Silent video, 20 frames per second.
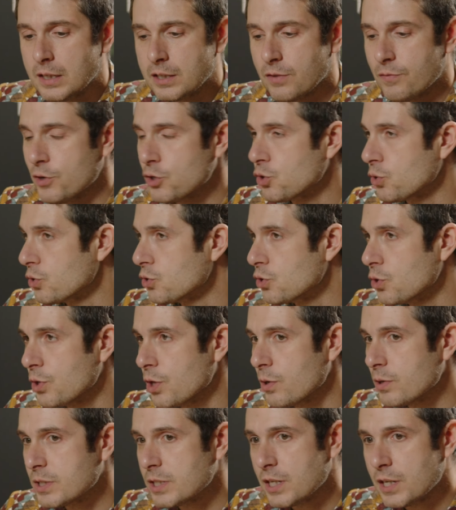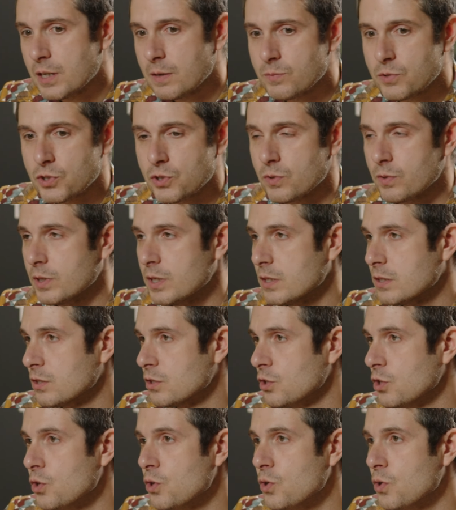The Visual Studio team just released
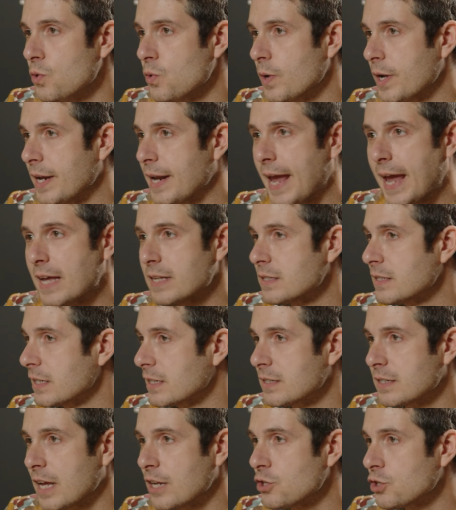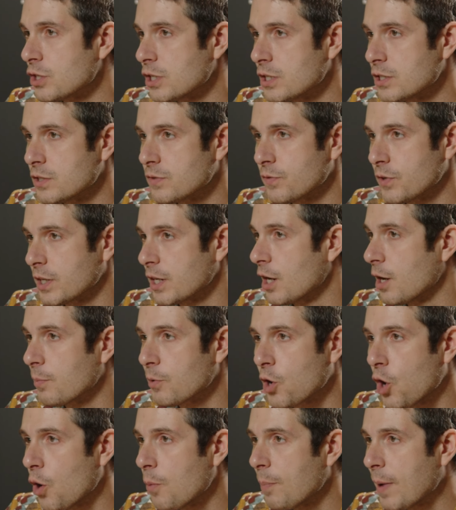new enhanced extensions for
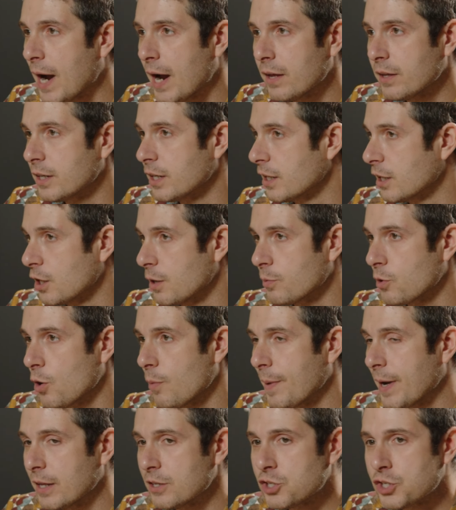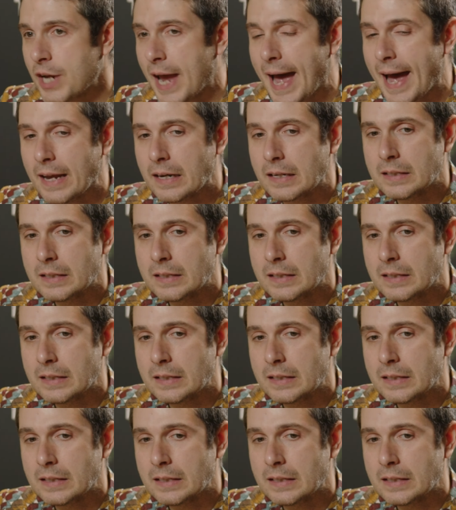GitHub Copilot and GitHub Copilot Chat.